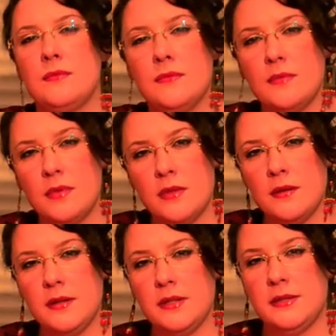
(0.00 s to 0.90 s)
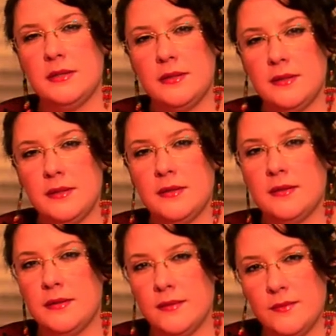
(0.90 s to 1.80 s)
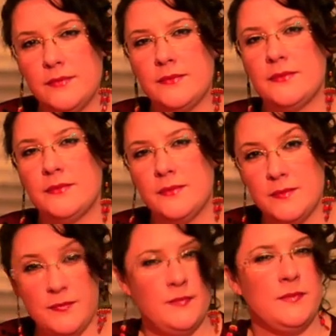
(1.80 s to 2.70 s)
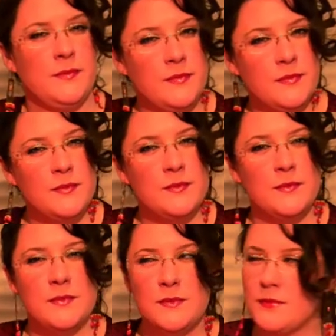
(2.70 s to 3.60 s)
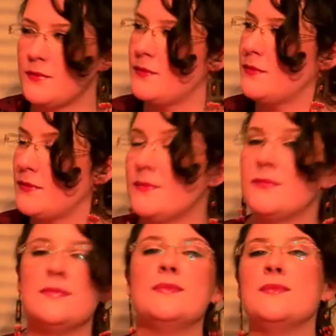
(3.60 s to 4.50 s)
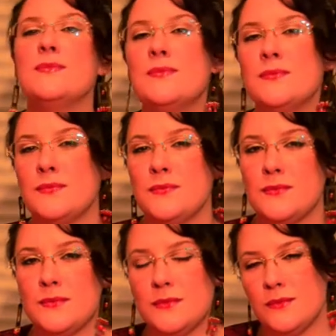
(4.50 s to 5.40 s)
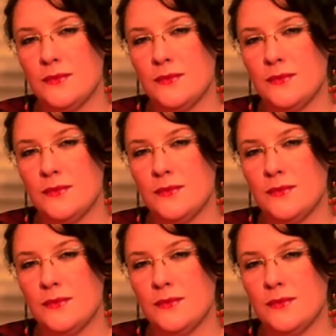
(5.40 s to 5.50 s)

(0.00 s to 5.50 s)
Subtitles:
No words are spoken by the person on screen.